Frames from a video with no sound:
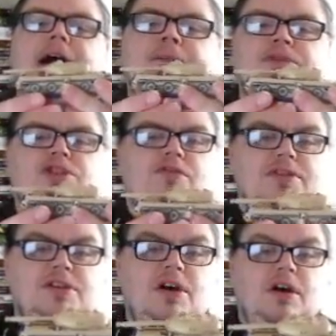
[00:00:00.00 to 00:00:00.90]
I'm sure
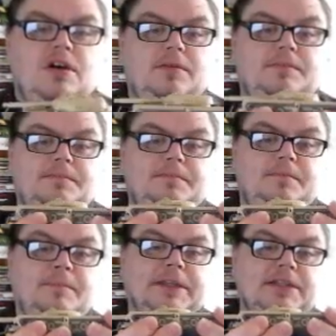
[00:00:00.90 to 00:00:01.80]
it's not,
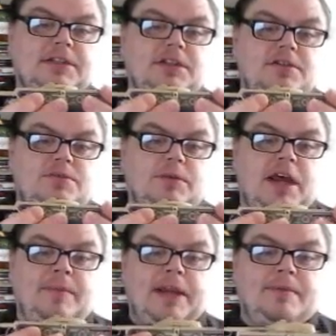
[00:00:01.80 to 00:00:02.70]
but that's the closest one
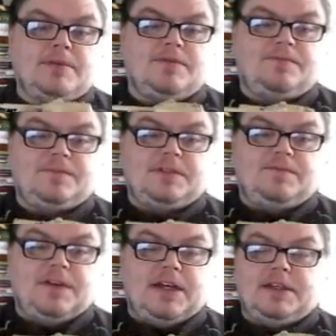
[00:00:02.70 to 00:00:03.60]
I've been able to
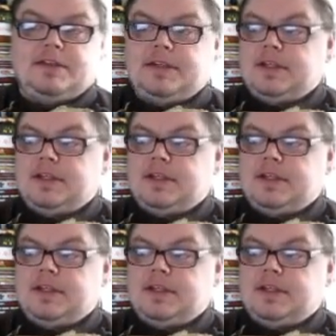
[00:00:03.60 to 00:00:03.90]
find.